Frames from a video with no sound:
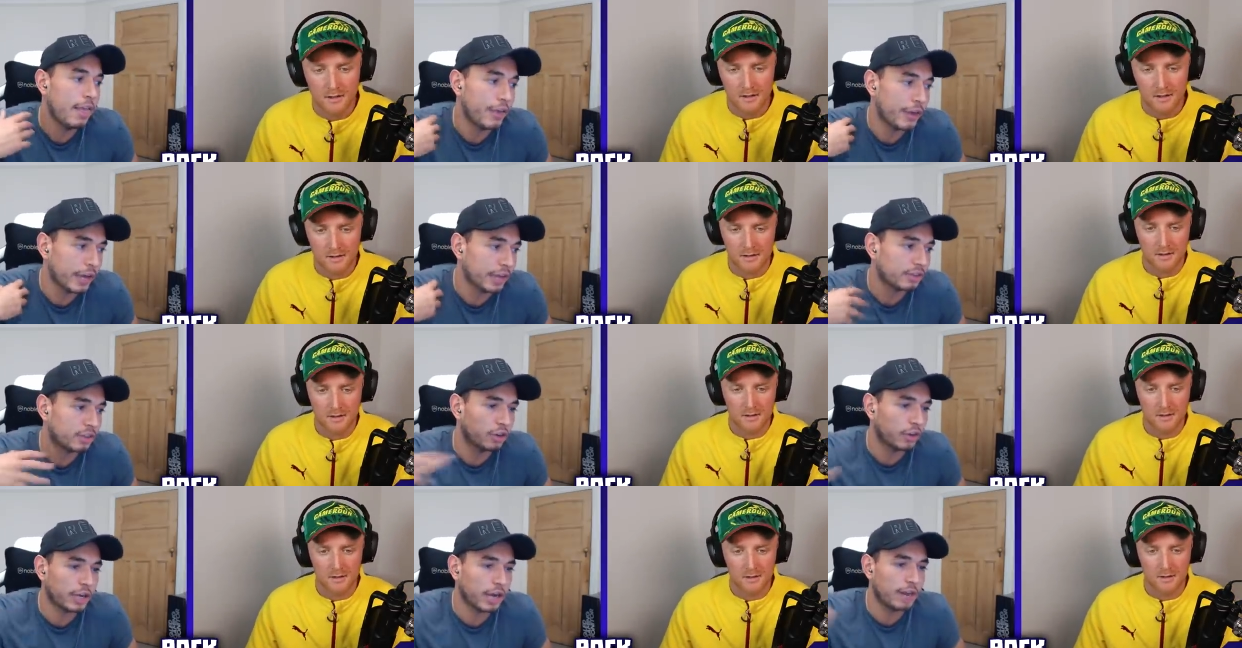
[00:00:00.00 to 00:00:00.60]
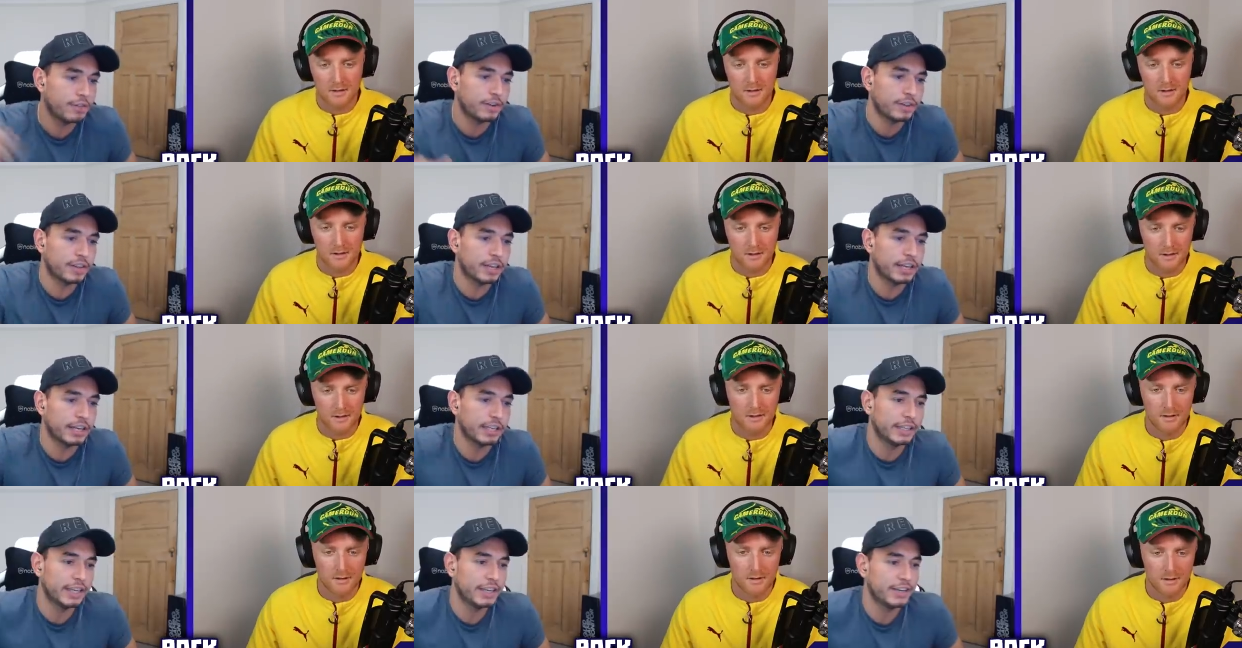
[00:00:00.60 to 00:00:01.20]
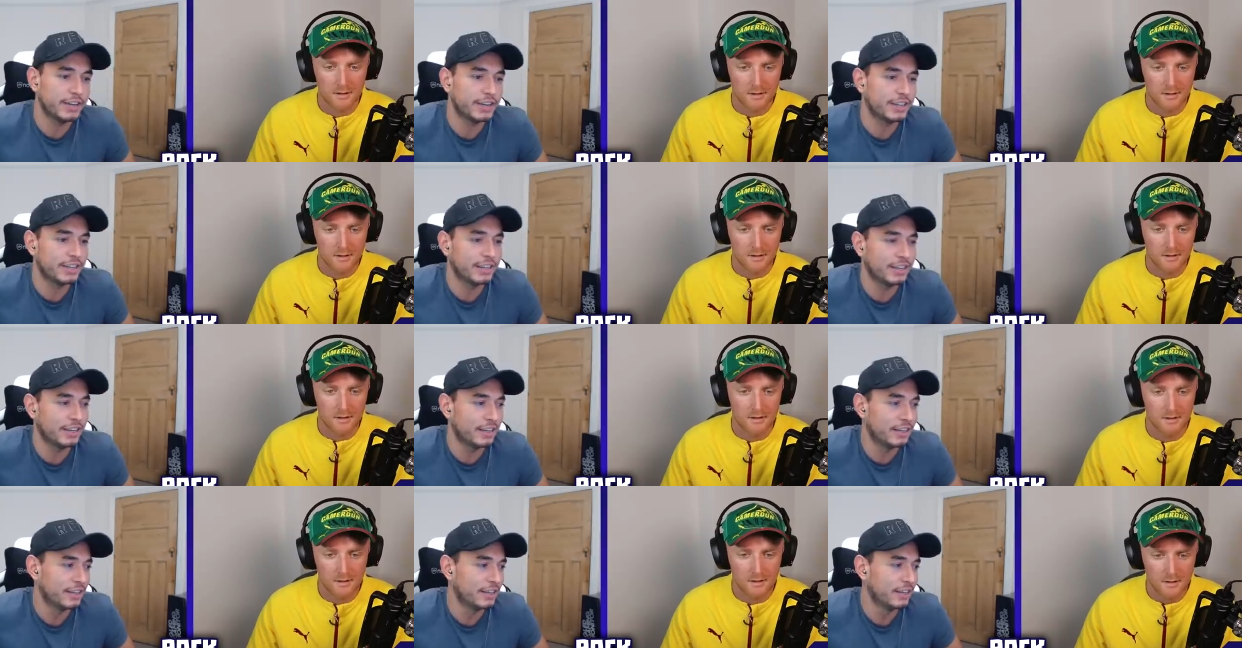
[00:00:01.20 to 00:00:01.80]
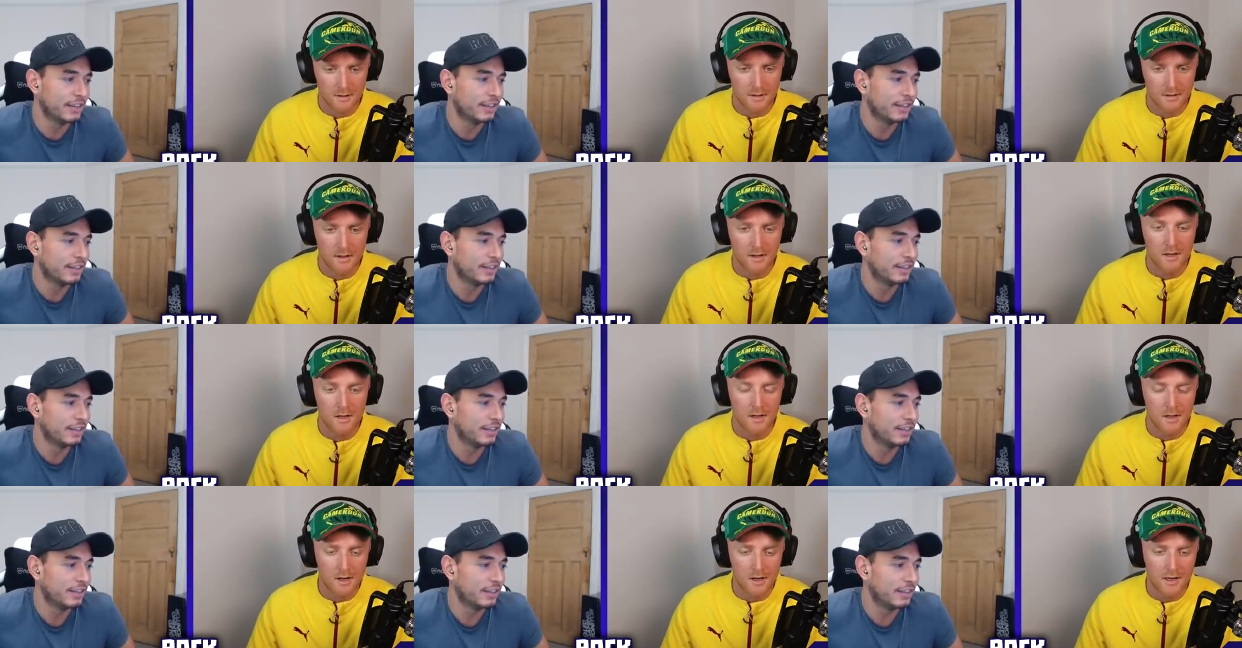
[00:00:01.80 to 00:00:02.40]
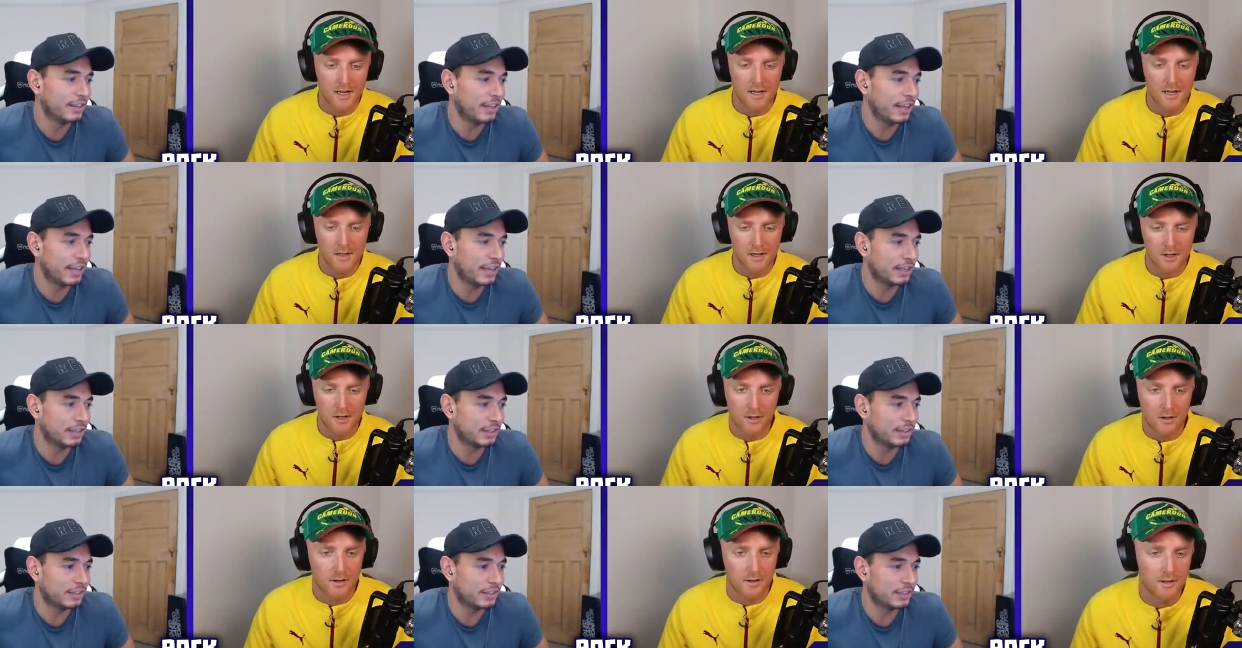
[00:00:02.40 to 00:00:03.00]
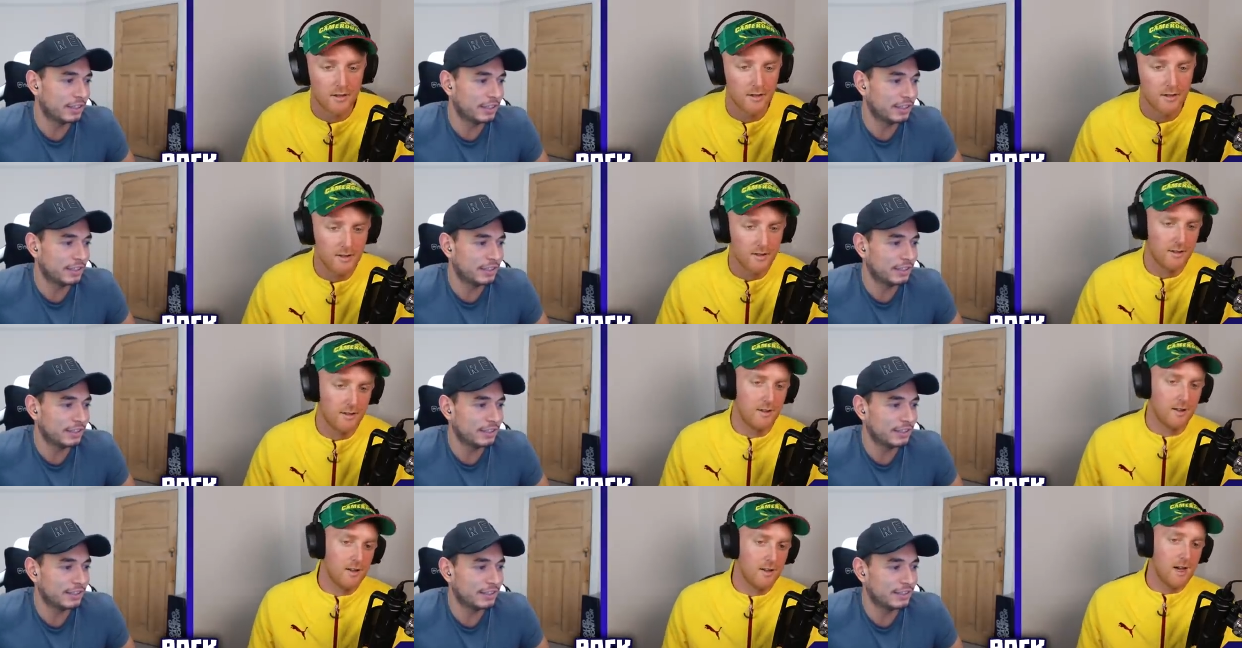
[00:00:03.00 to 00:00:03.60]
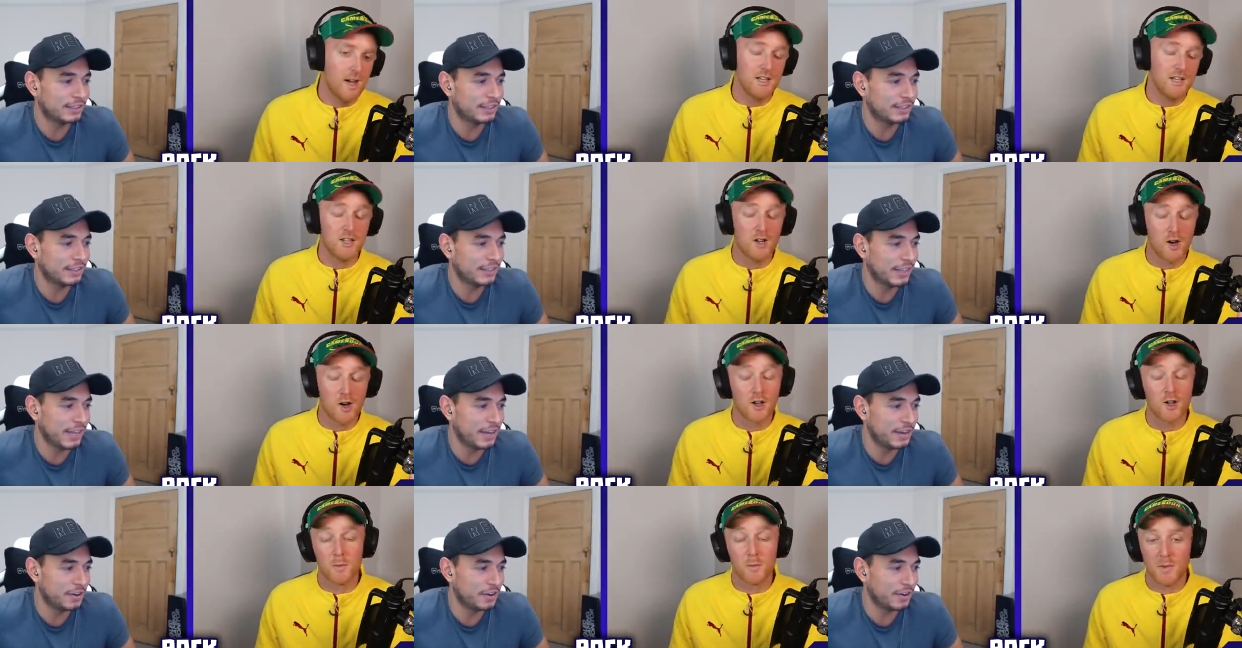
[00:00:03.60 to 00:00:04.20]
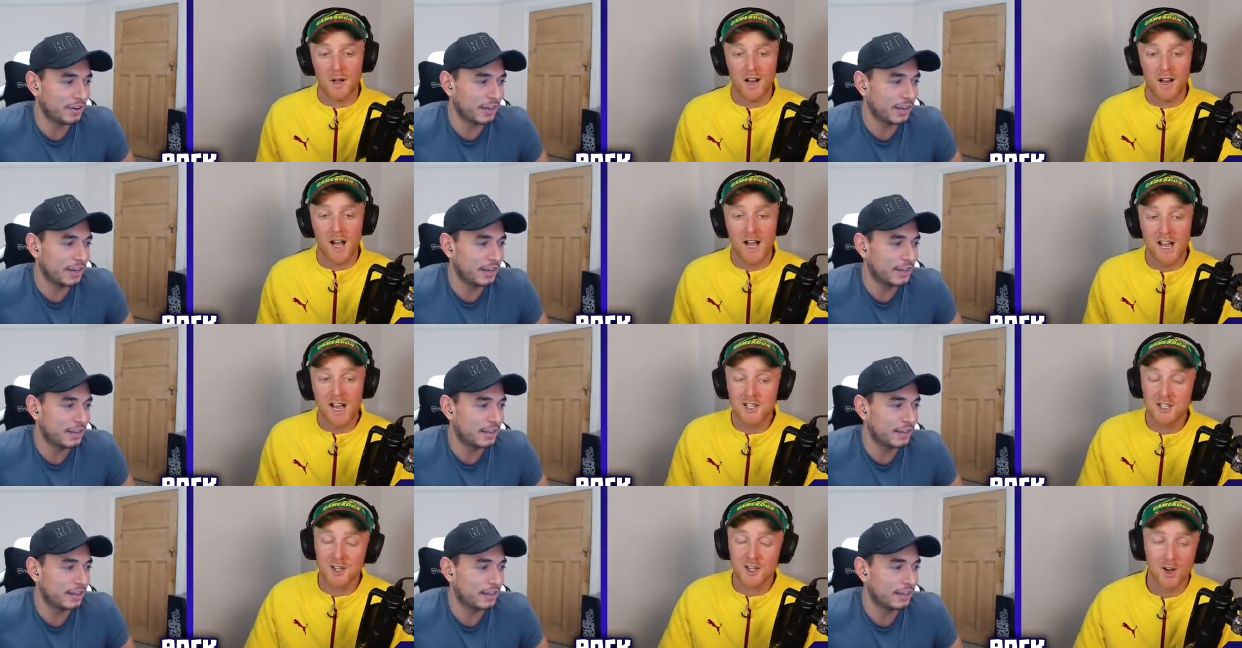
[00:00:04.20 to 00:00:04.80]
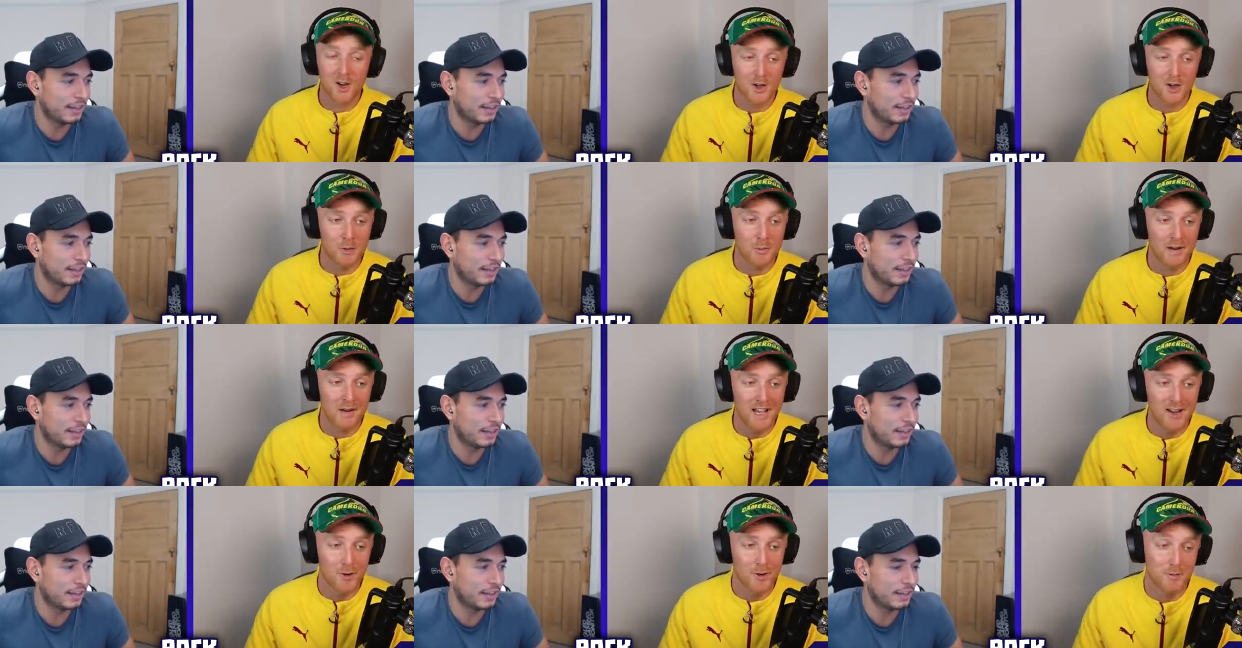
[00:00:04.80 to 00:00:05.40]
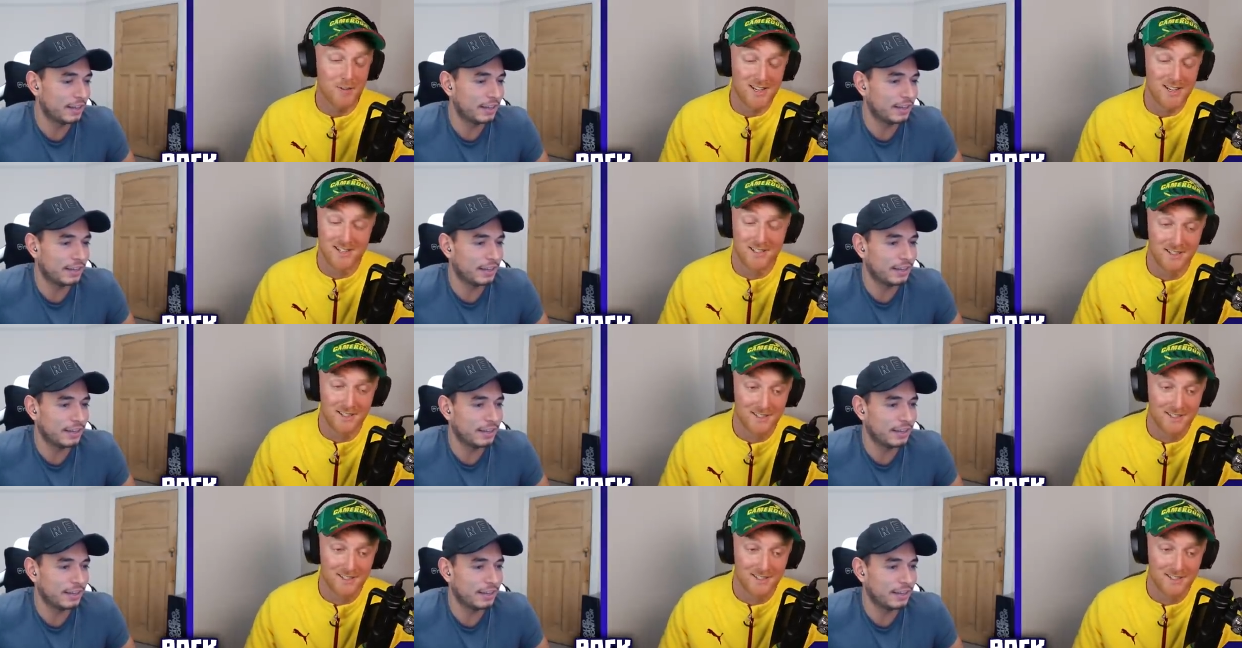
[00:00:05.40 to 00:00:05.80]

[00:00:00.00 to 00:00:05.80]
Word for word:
Speaker 1: You get to look at everything, and then you can. Uh, okay, you thank can, God. I actually got yeah, a good. Okay. I actually got a good player in mine.